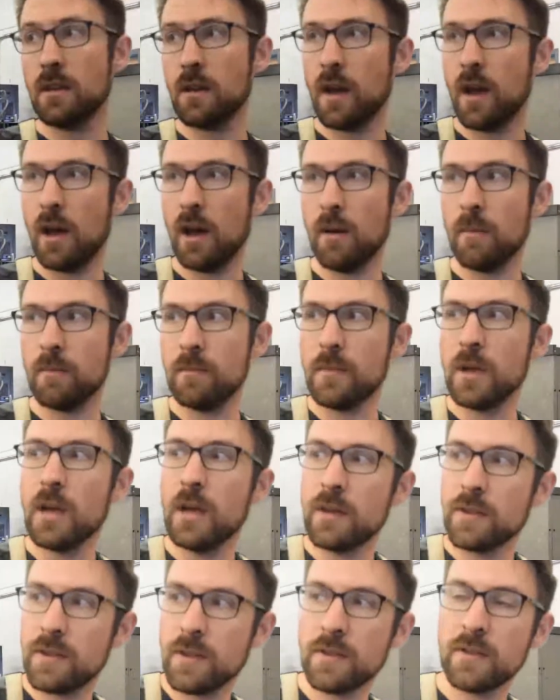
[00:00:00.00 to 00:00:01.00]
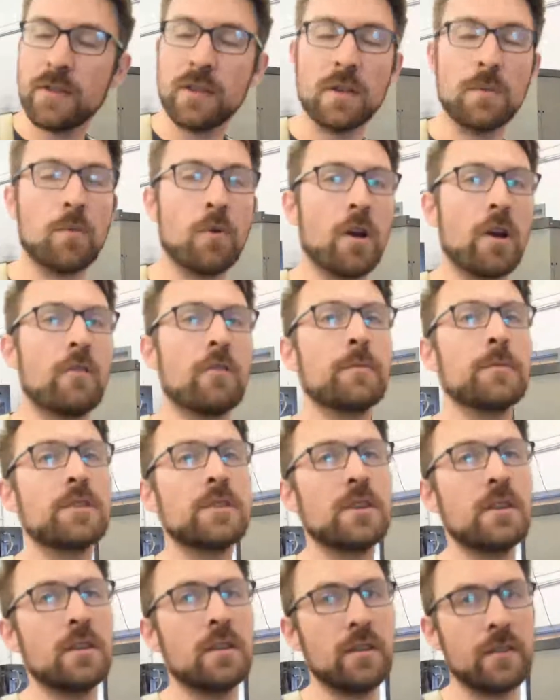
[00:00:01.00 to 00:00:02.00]
CNC embroidery
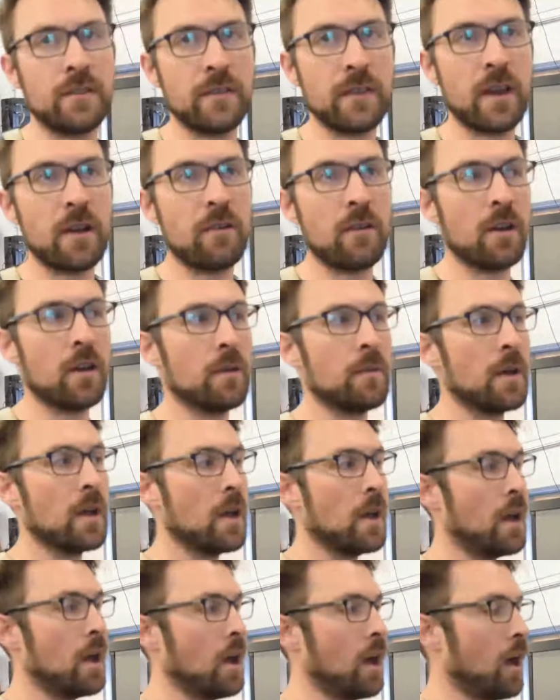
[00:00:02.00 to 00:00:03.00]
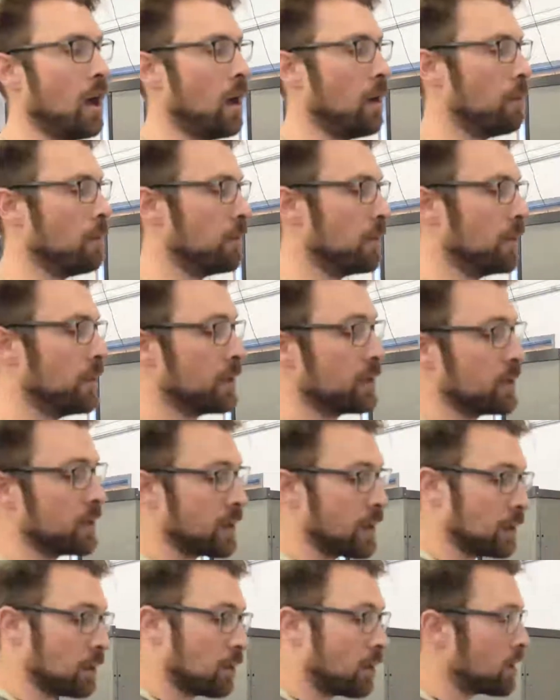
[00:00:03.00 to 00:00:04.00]
machine, etc., this
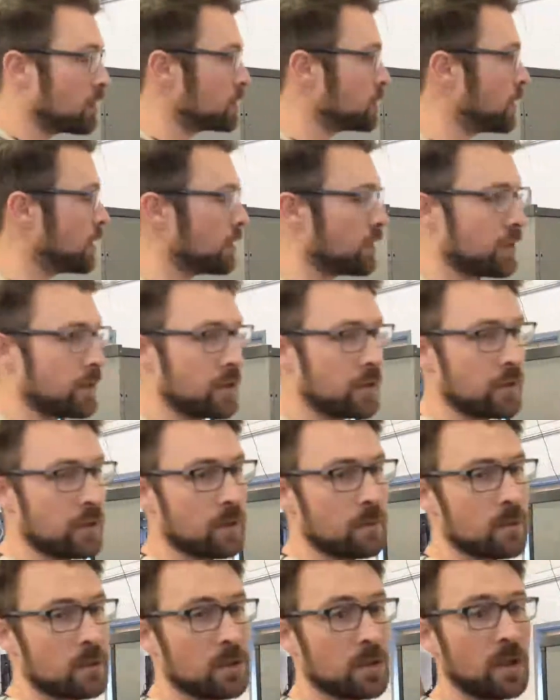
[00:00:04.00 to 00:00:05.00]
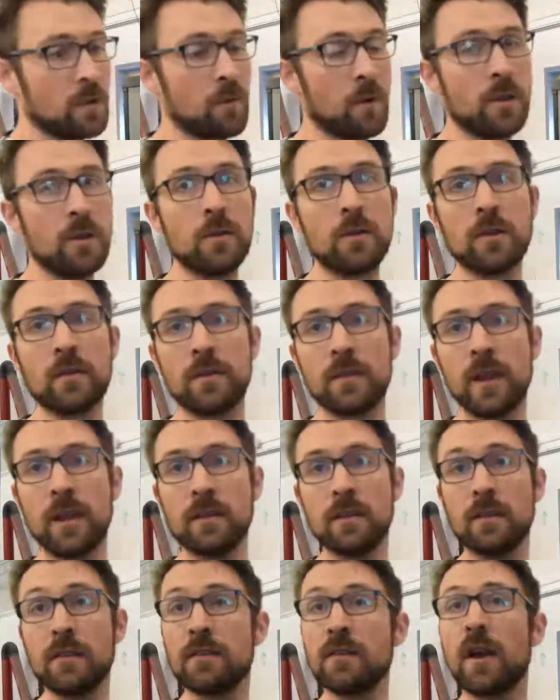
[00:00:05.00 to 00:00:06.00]
is a large bed CNC machine where you can
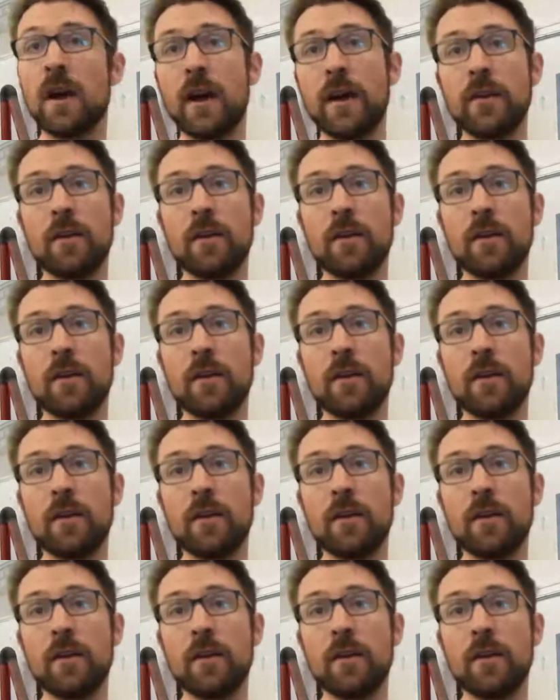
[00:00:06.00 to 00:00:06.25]
send a design